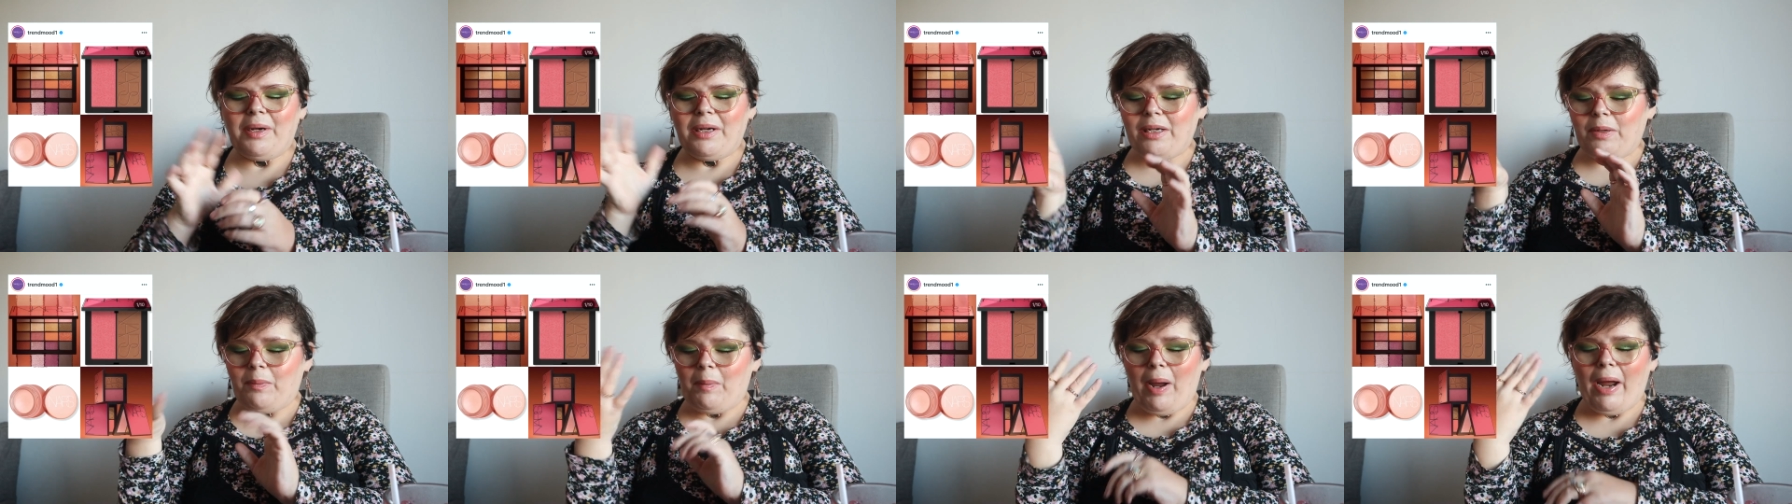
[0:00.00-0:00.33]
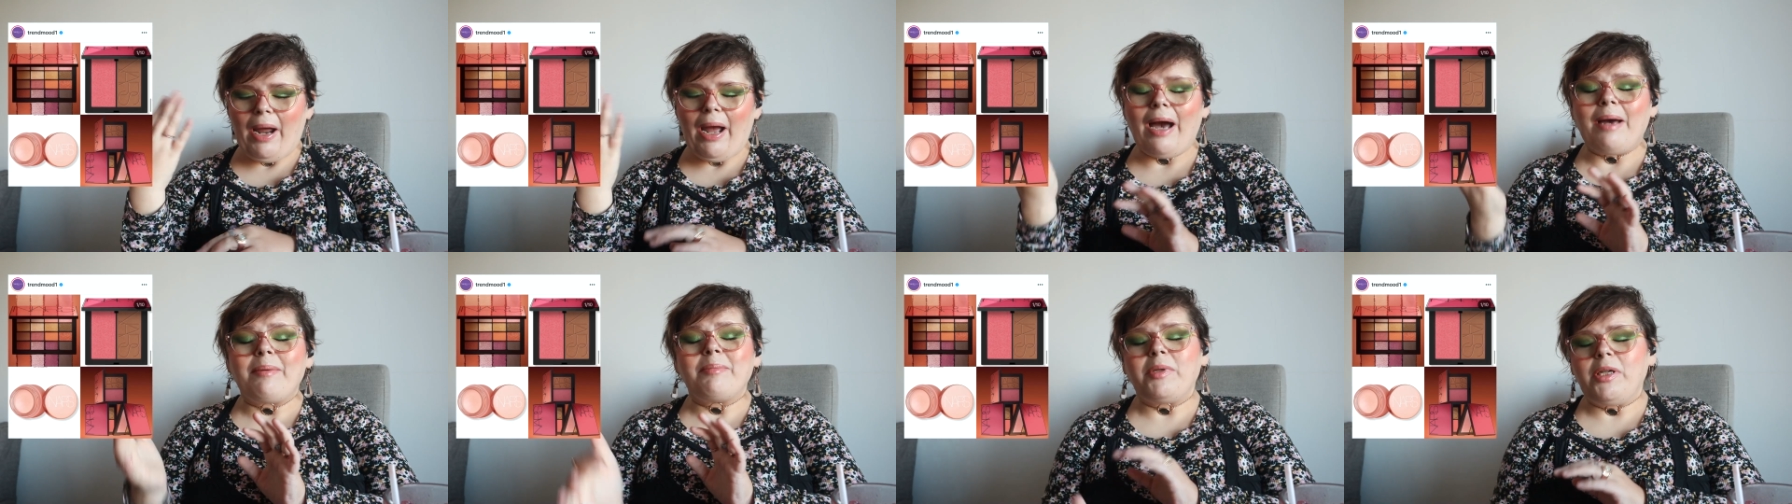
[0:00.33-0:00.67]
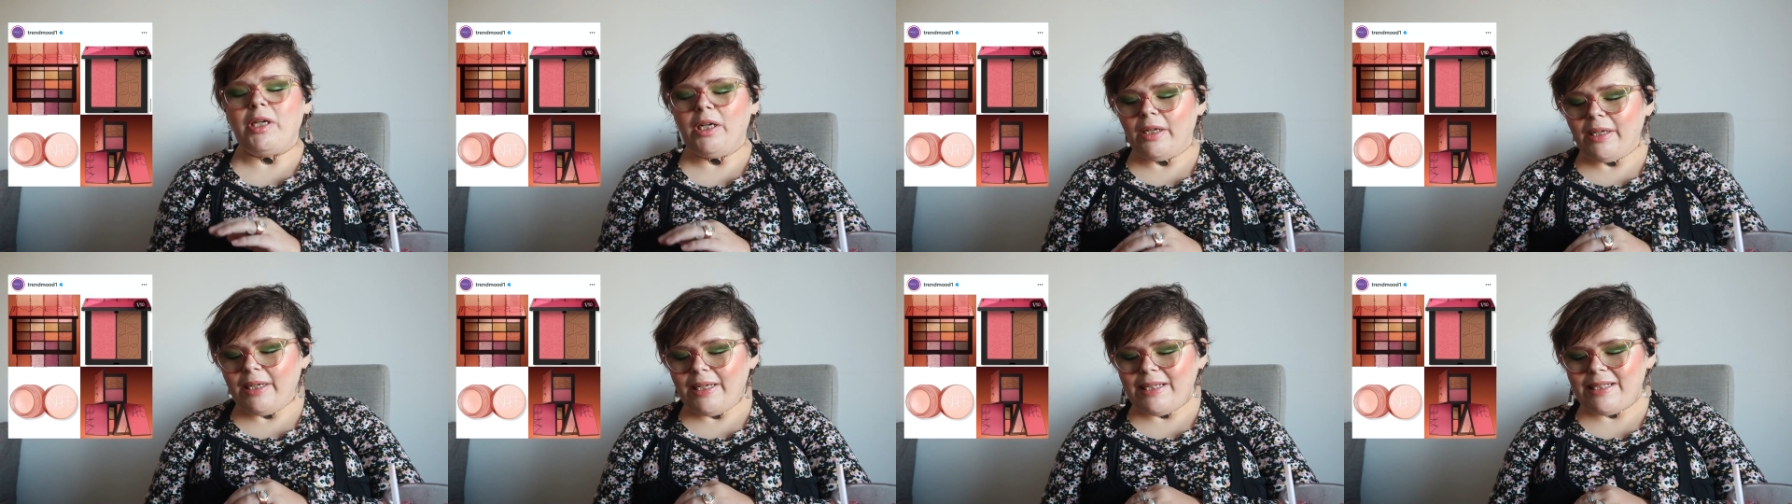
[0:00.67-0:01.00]
anyway, I'm
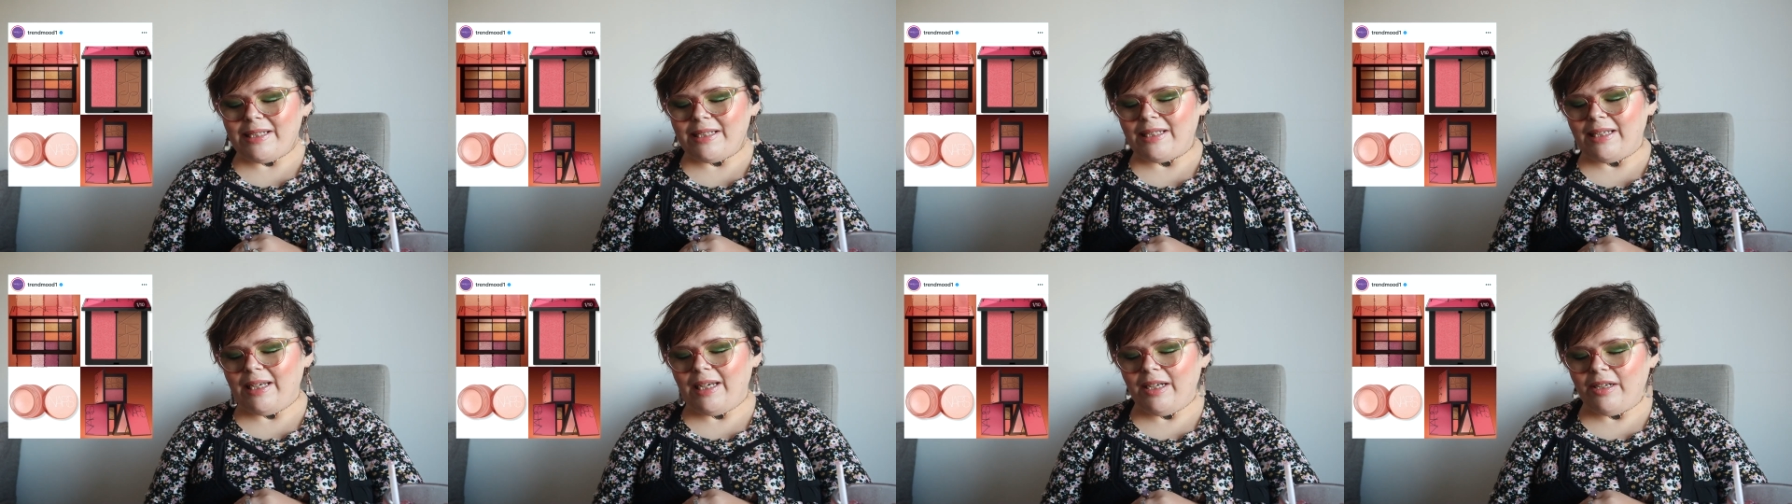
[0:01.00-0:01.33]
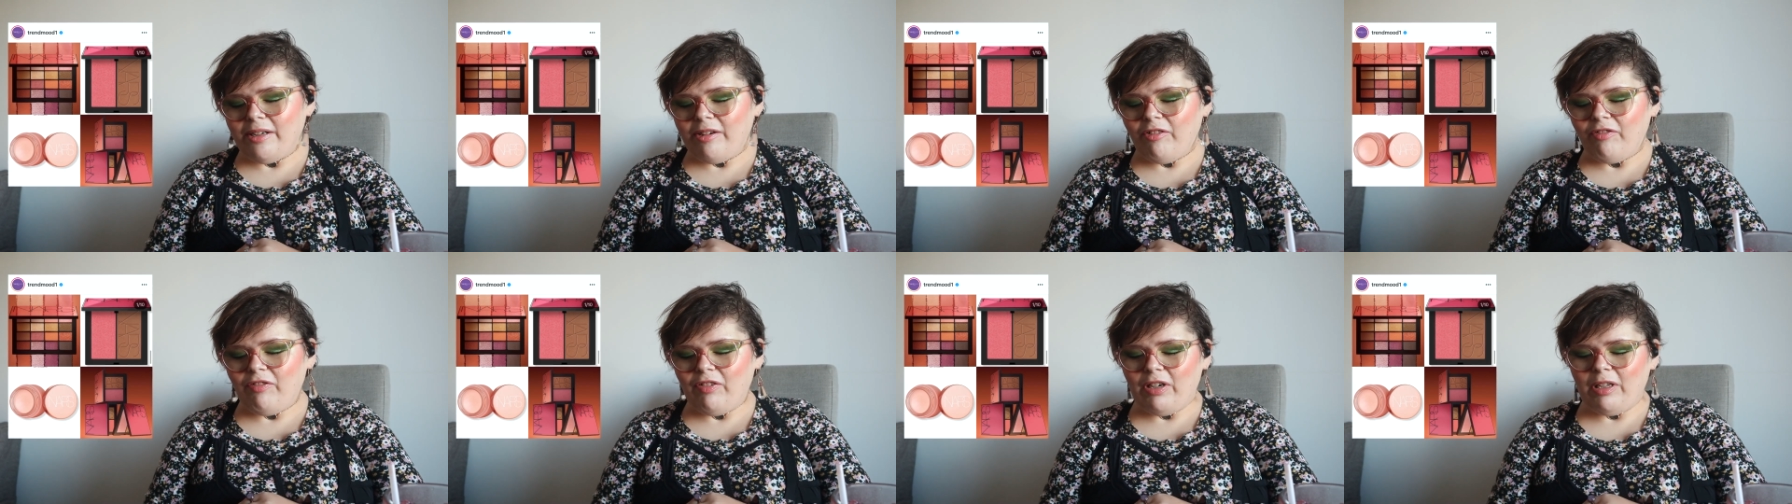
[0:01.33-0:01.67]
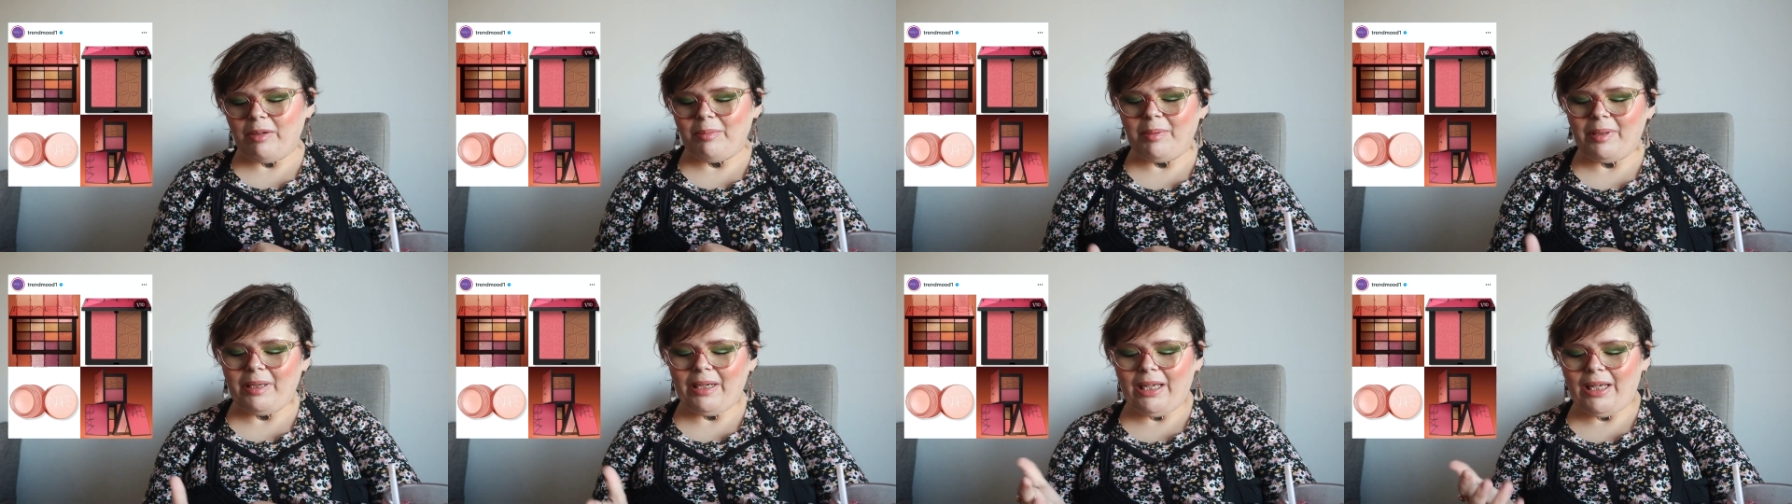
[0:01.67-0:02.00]
curious to hear if
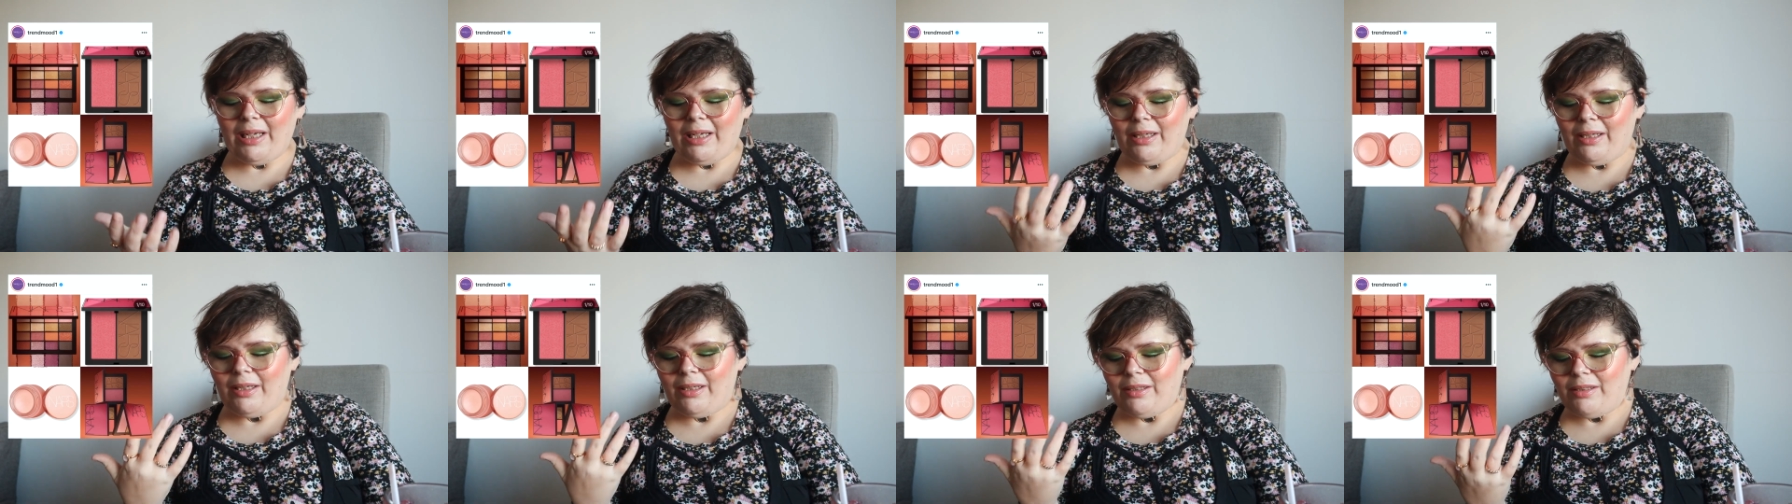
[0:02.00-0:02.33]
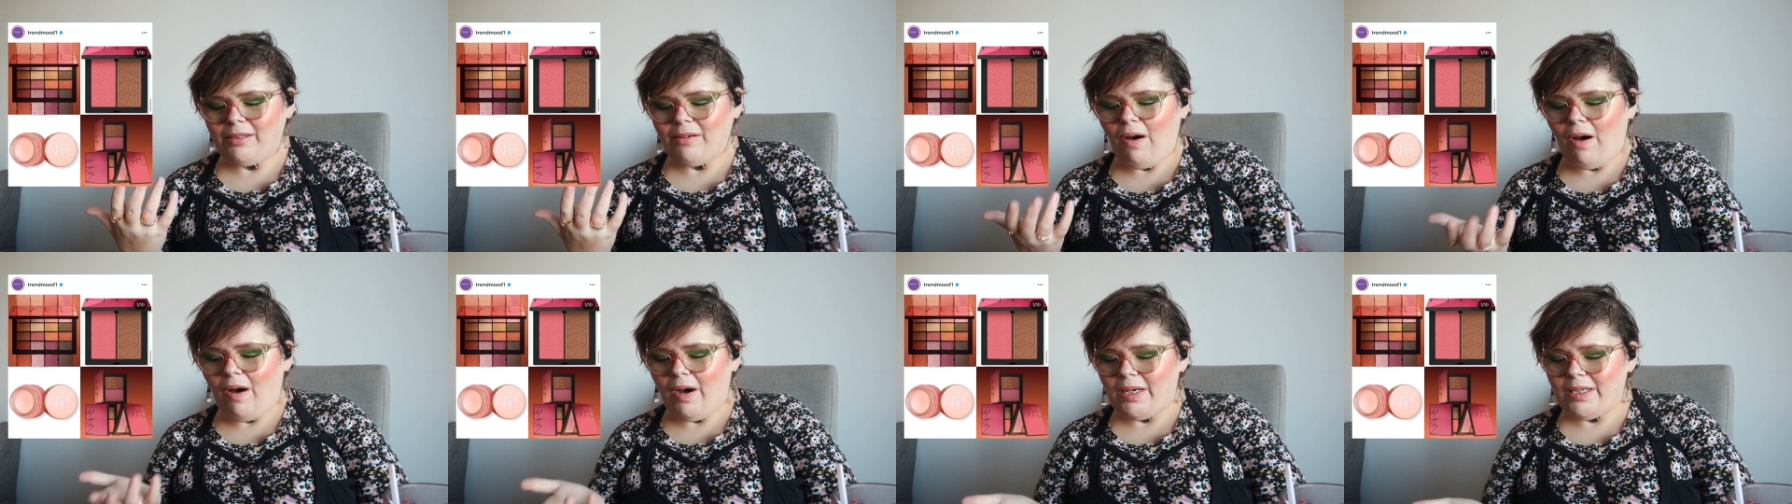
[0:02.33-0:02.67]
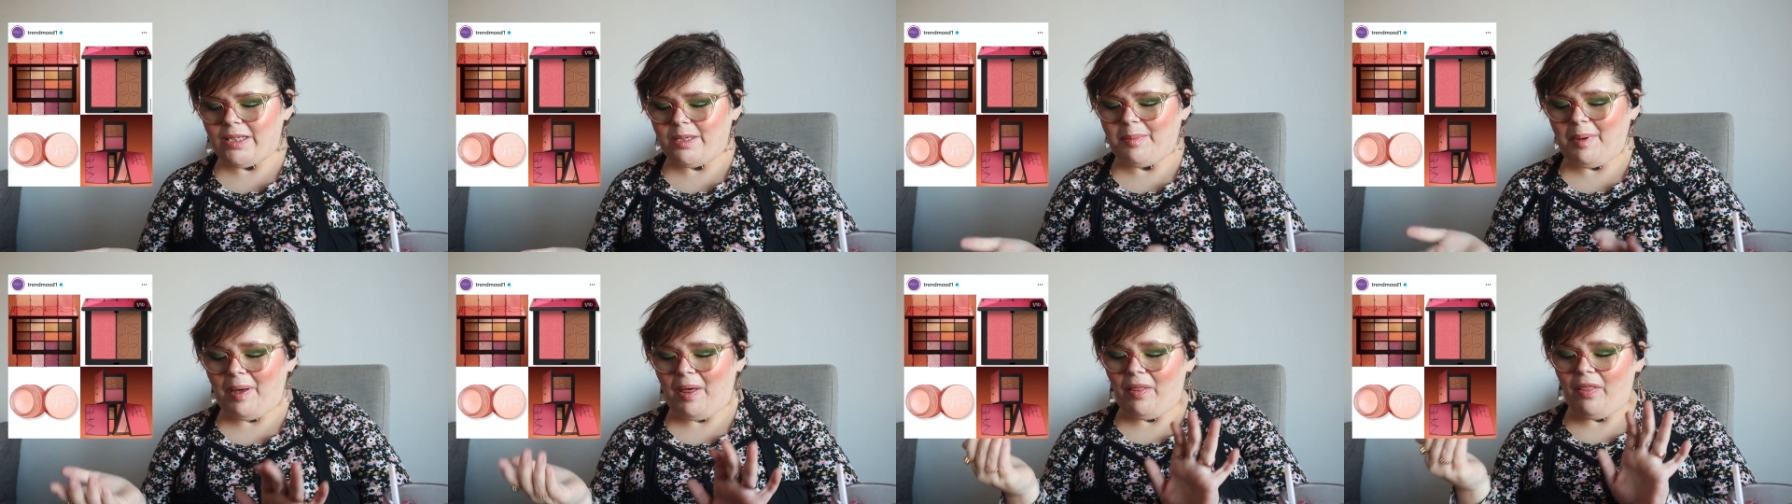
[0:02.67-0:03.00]
anybody talks
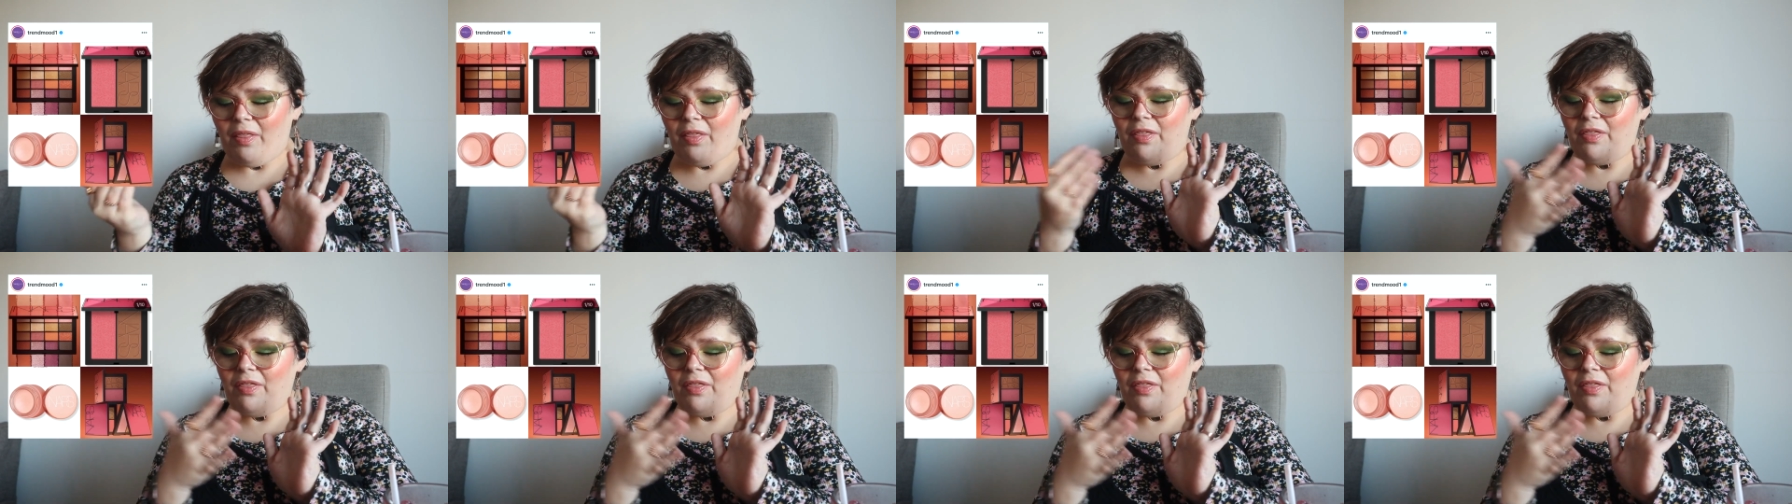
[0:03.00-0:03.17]
about